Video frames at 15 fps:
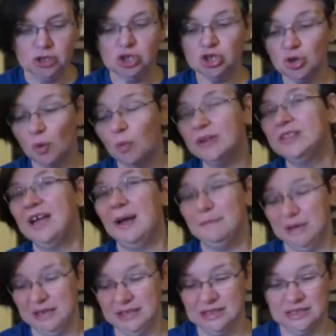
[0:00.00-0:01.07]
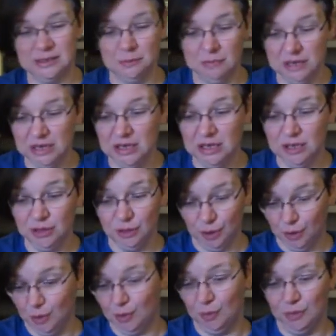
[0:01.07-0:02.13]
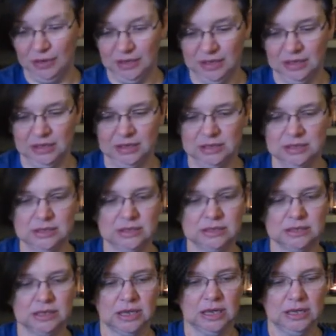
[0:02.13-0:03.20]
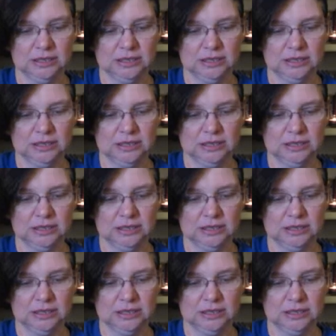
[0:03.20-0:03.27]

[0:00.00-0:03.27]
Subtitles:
So what that means to me, though, is